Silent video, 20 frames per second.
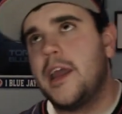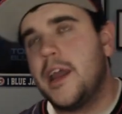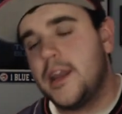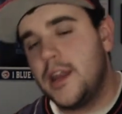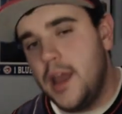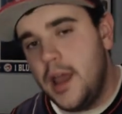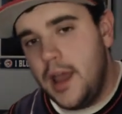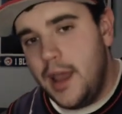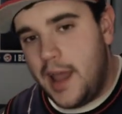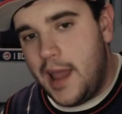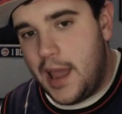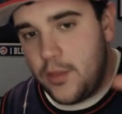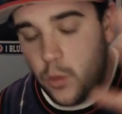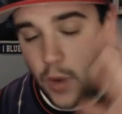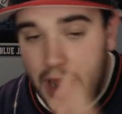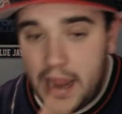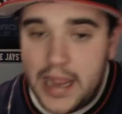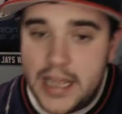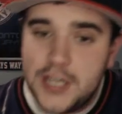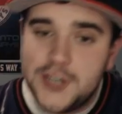and the
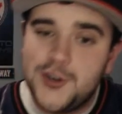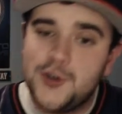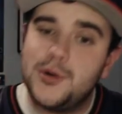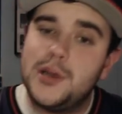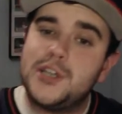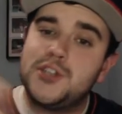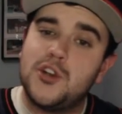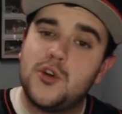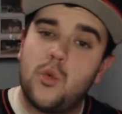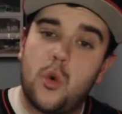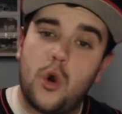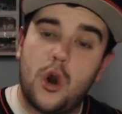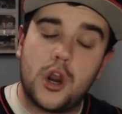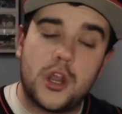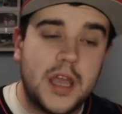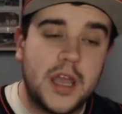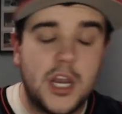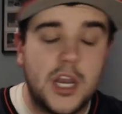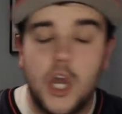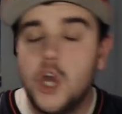way injuries are
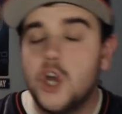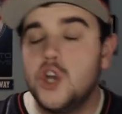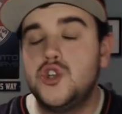working,